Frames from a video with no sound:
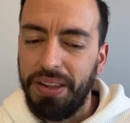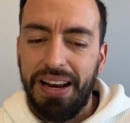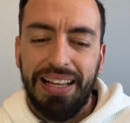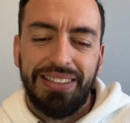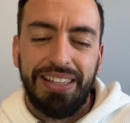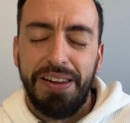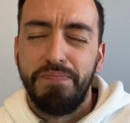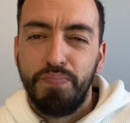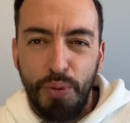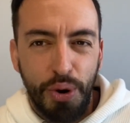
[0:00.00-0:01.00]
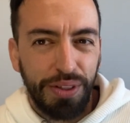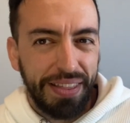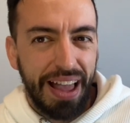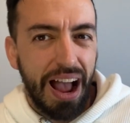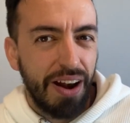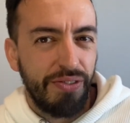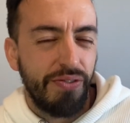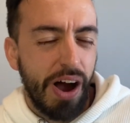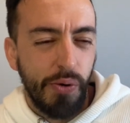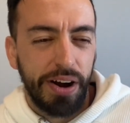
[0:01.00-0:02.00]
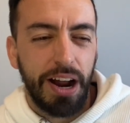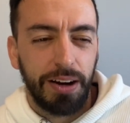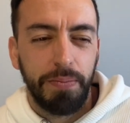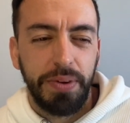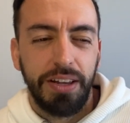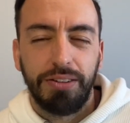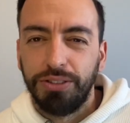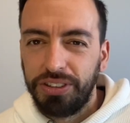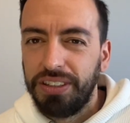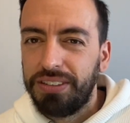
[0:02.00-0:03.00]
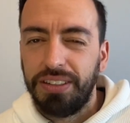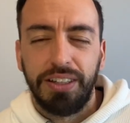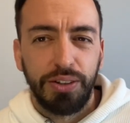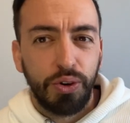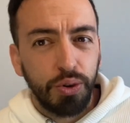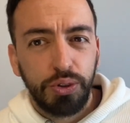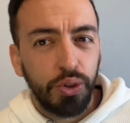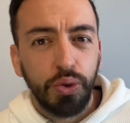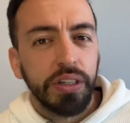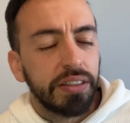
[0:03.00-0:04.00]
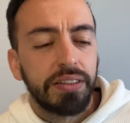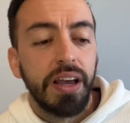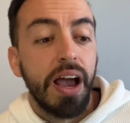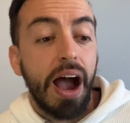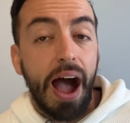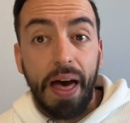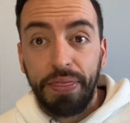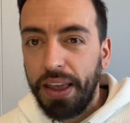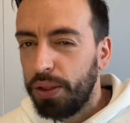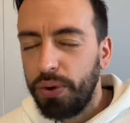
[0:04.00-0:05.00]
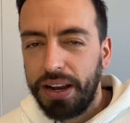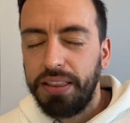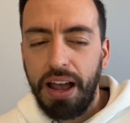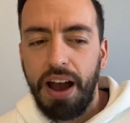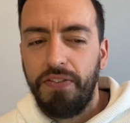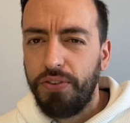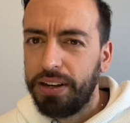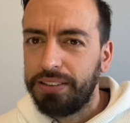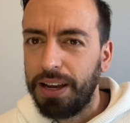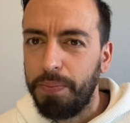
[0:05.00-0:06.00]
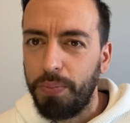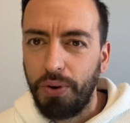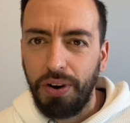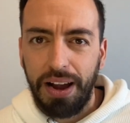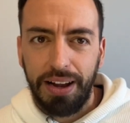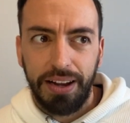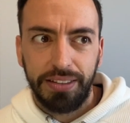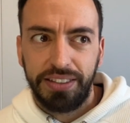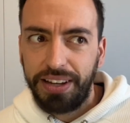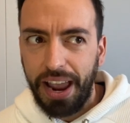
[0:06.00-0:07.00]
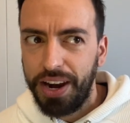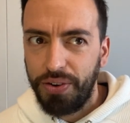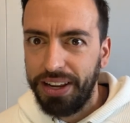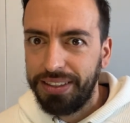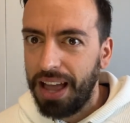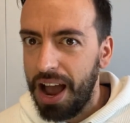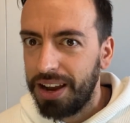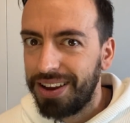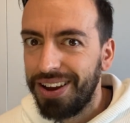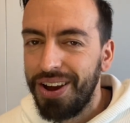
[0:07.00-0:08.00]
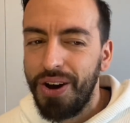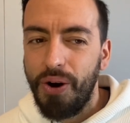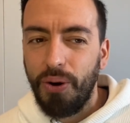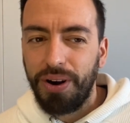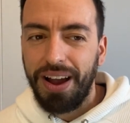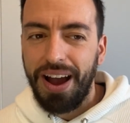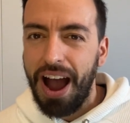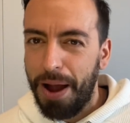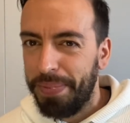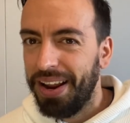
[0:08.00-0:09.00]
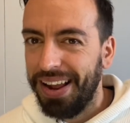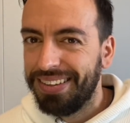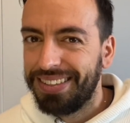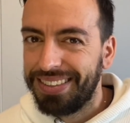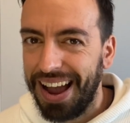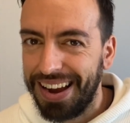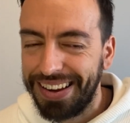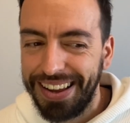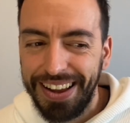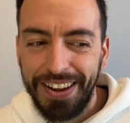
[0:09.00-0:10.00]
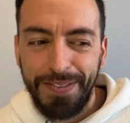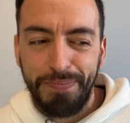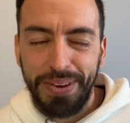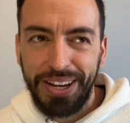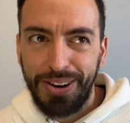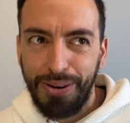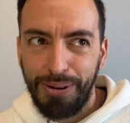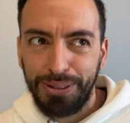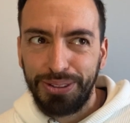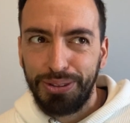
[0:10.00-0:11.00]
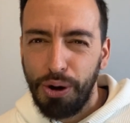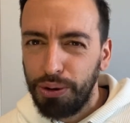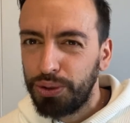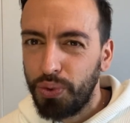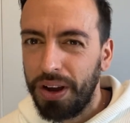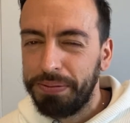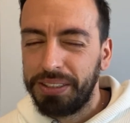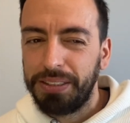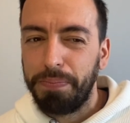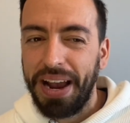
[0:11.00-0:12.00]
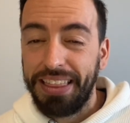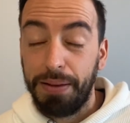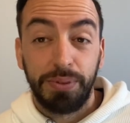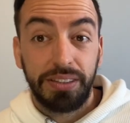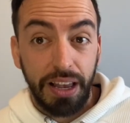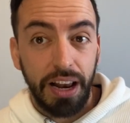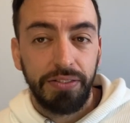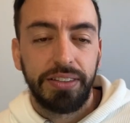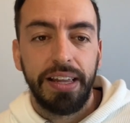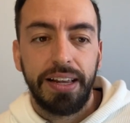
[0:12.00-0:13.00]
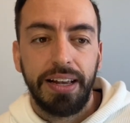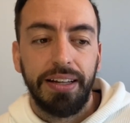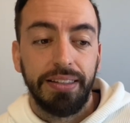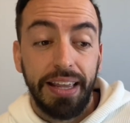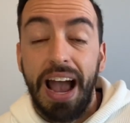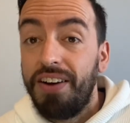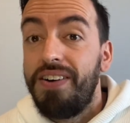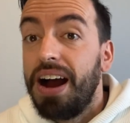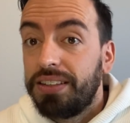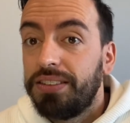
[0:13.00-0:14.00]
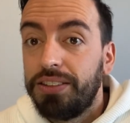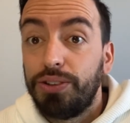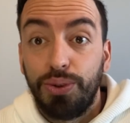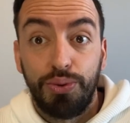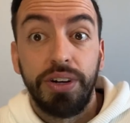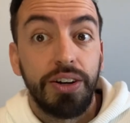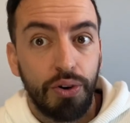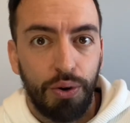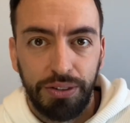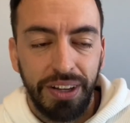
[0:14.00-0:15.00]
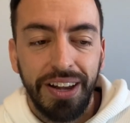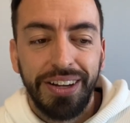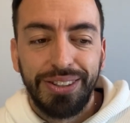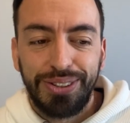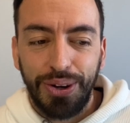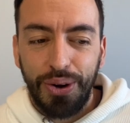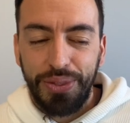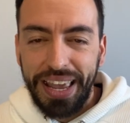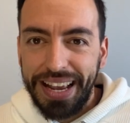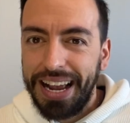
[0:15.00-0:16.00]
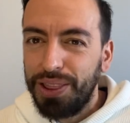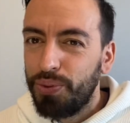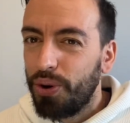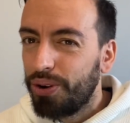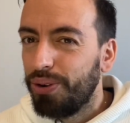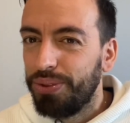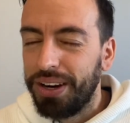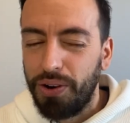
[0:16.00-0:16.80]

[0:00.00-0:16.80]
let's say, more than half of our army consisting in Kroot units, and then we can have, for example, a Skyray tank or a Hammerhead tank, because those ones by themselves they have access to rerolls, so they can work on their